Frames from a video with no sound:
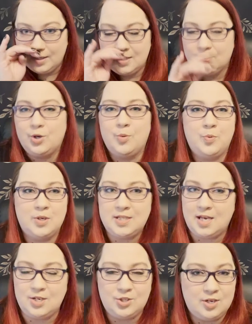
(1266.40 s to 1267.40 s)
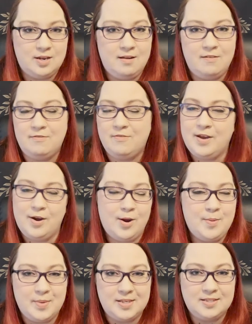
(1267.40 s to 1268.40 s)
interpretation, very
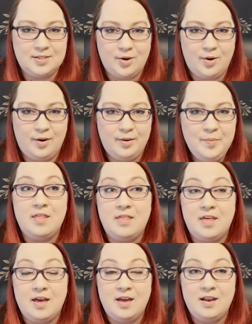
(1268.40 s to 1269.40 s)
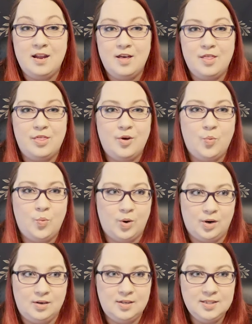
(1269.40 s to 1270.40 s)
mystical. Then the
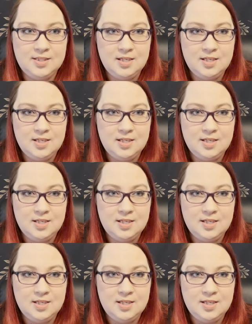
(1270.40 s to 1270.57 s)
World.